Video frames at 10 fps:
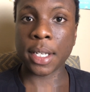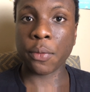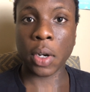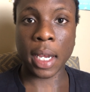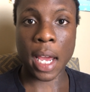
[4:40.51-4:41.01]
It
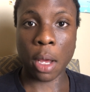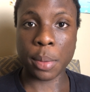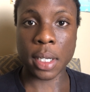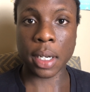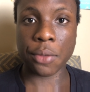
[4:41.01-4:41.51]
really
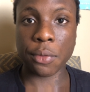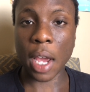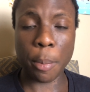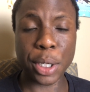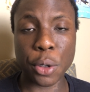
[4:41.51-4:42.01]
helps in
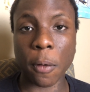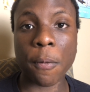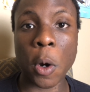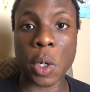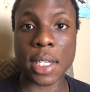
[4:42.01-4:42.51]
helping you to
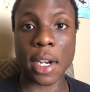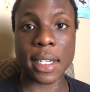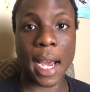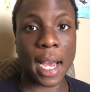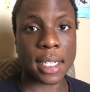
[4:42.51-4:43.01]
focus on
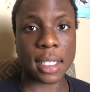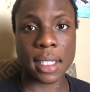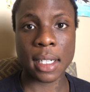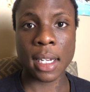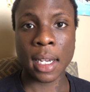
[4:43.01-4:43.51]

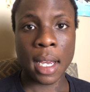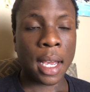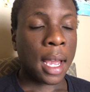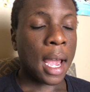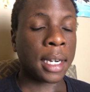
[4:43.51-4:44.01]
tasks.
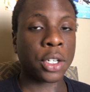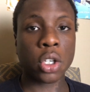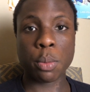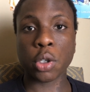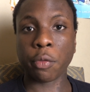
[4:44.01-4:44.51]
And in
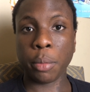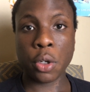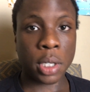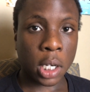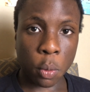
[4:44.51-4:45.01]
terms of
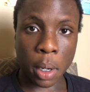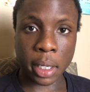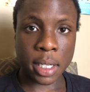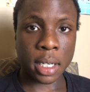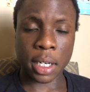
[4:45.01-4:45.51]
music when
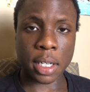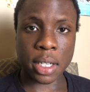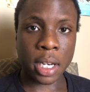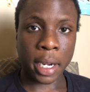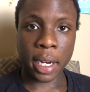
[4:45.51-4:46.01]
listening to
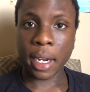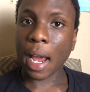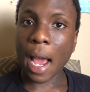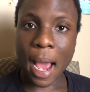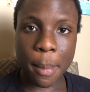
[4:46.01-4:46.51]
studying,
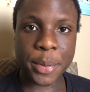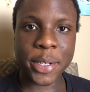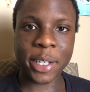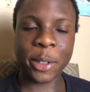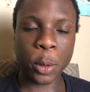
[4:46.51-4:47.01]

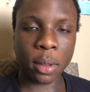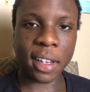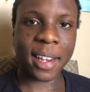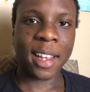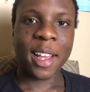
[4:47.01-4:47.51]

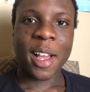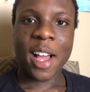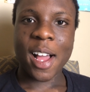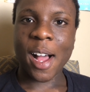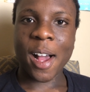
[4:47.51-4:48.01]
absolutely.
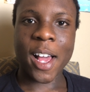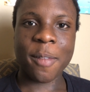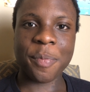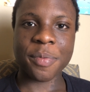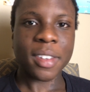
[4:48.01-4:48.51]

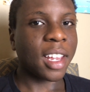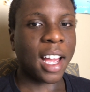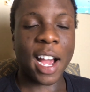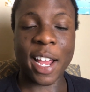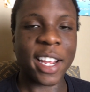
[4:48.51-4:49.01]

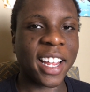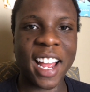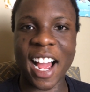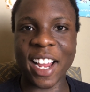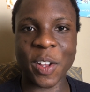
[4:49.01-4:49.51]
I
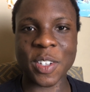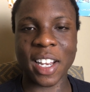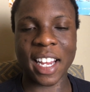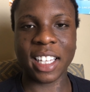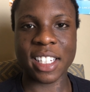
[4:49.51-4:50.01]
also
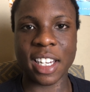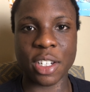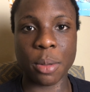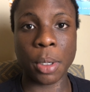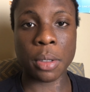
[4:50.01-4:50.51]
like listening
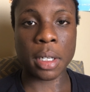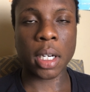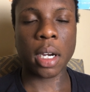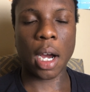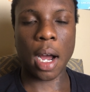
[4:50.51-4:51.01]
to music,
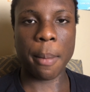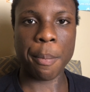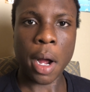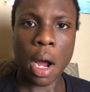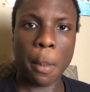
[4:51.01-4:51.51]

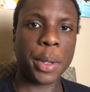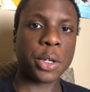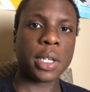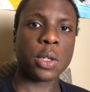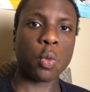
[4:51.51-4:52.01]
but there's
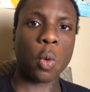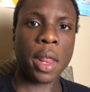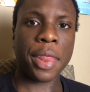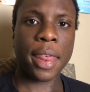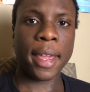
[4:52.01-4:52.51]
this one
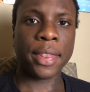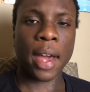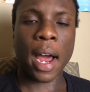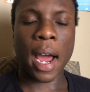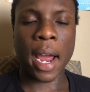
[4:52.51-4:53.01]
thing
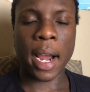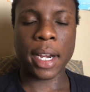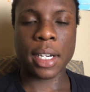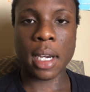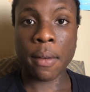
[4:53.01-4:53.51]
that I
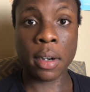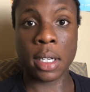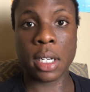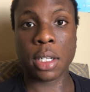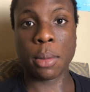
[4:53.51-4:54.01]
never
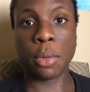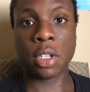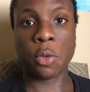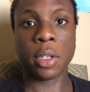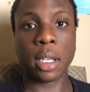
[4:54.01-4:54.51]
listen to
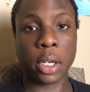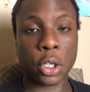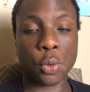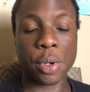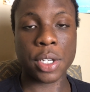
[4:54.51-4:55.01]
music with
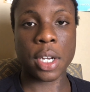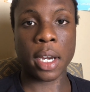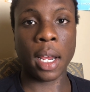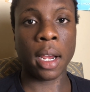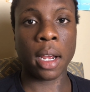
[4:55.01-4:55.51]
lyrics when
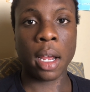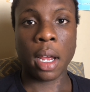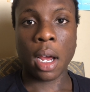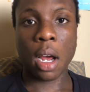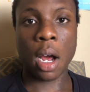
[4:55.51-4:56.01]
studying,
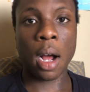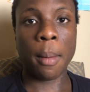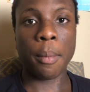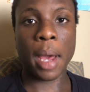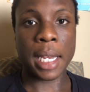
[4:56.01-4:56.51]

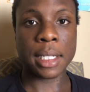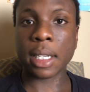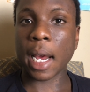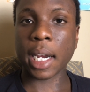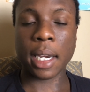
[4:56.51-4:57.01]
as
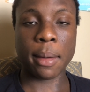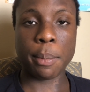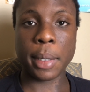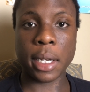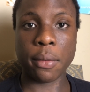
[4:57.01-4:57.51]
that can
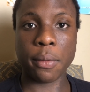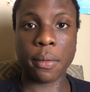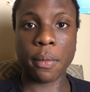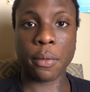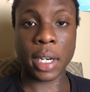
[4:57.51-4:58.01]
be
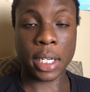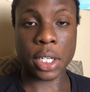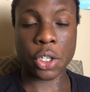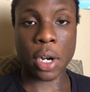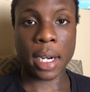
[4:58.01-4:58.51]
really
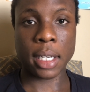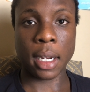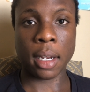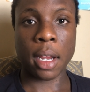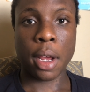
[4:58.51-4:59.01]

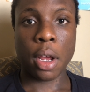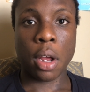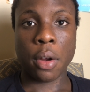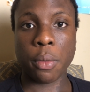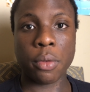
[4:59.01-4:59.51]
distracting
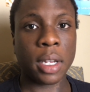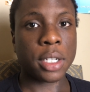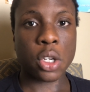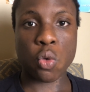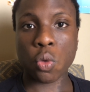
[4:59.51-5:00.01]

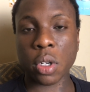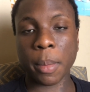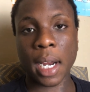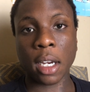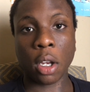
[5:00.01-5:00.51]
listen to some
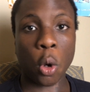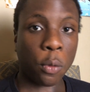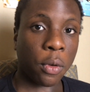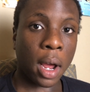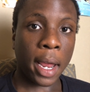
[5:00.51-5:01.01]
kind of
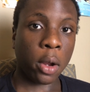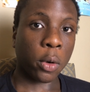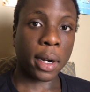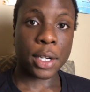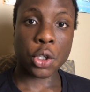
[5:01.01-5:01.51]
lo-fi
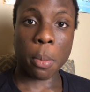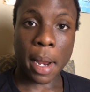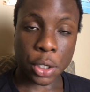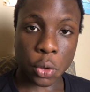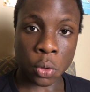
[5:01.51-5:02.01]
or
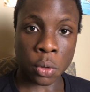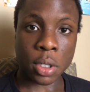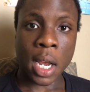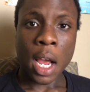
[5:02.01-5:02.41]
instrumentals.